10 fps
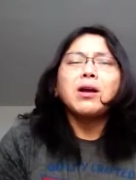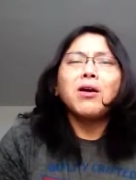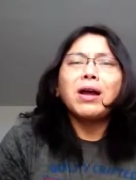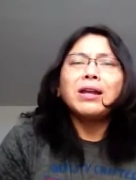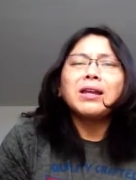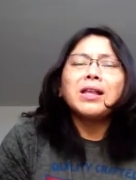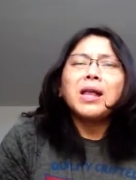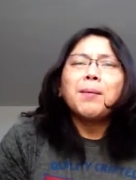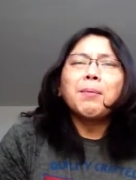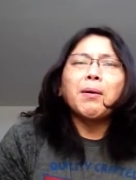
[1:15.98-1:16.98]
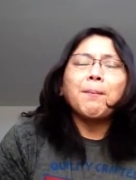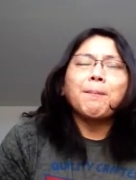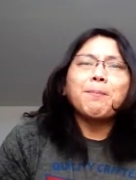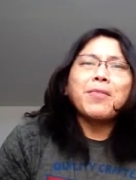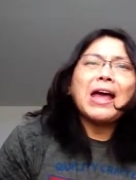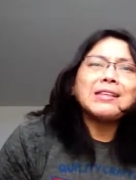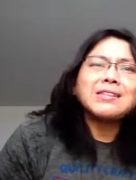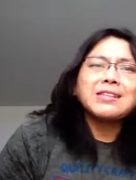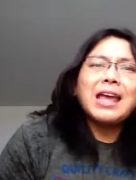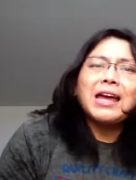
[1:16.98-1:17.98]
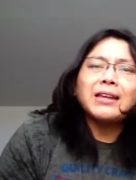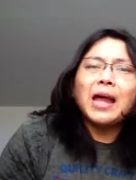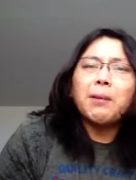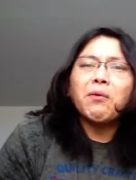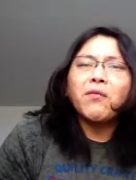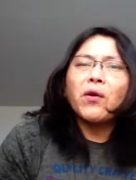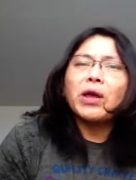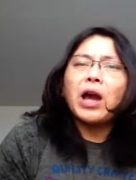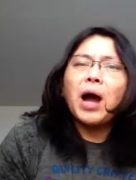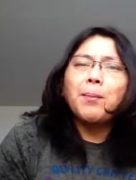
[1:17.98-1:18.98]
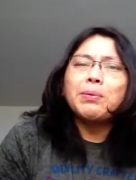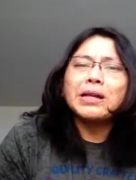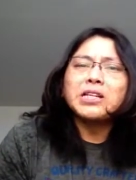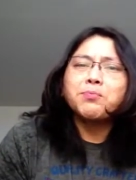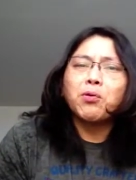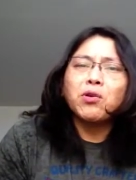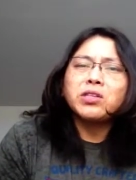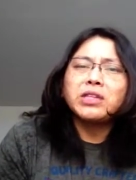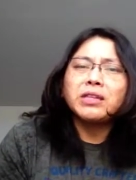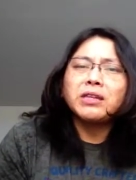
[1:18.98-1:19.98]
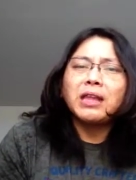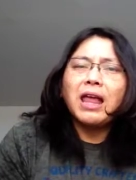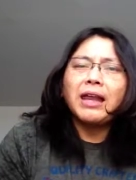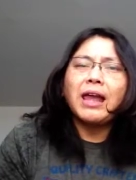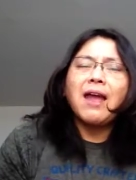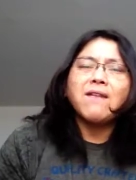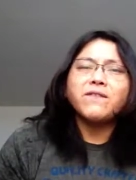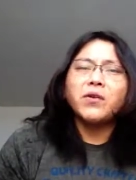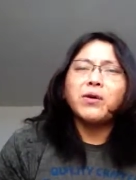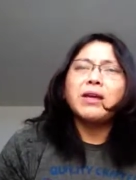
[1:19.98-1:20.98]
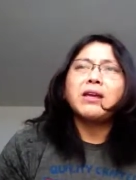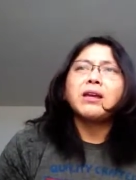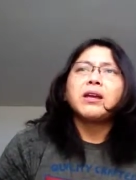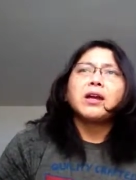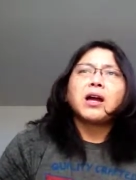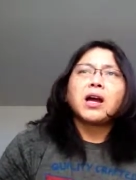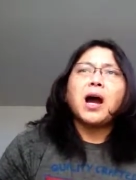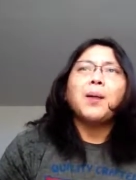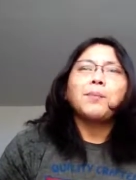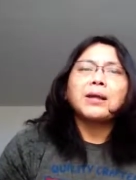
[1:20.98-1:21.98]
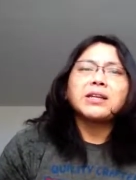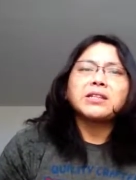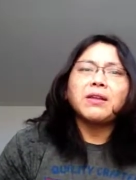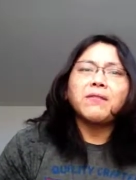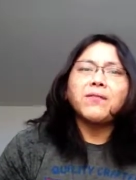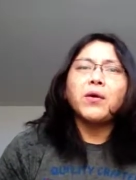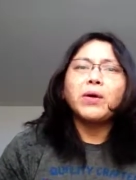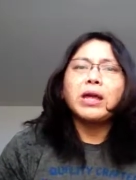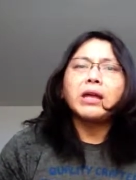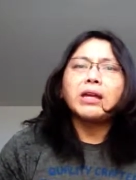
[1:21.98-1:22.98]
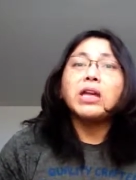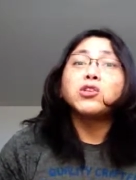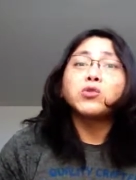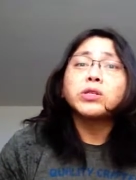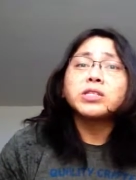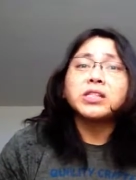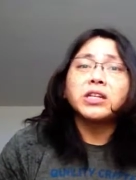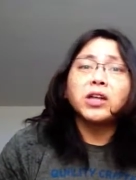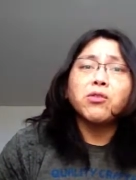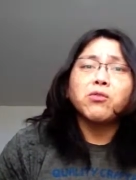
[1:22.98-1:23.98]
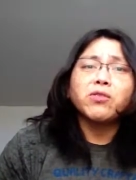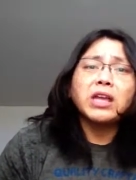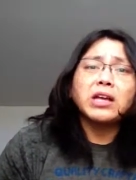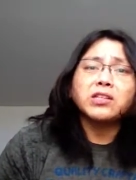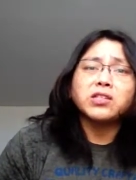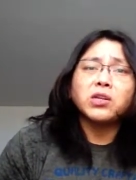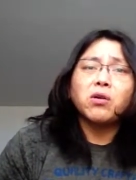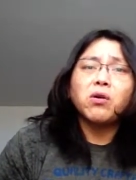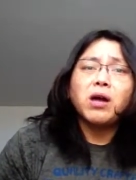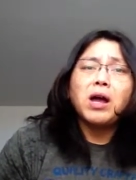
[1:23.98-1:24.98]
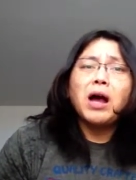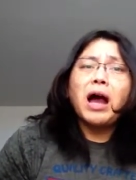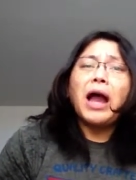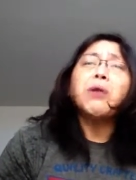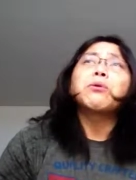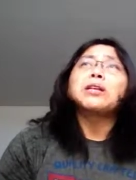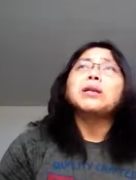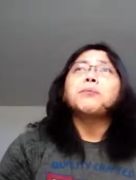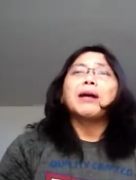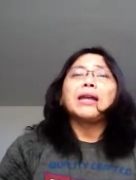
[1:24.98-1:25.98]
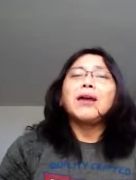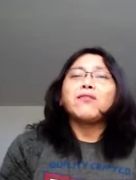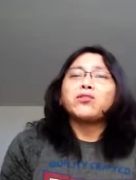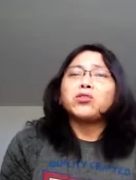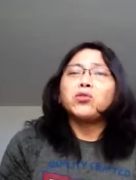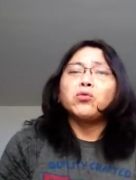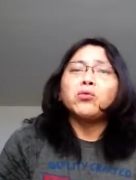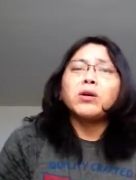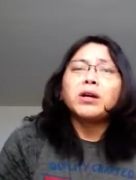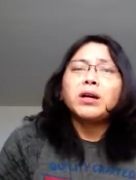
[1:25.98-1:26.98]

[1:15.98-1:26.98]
Alright, but that said, I'm a very complex person, and I have very complex and varying interests in other things, you know. I don't need my life to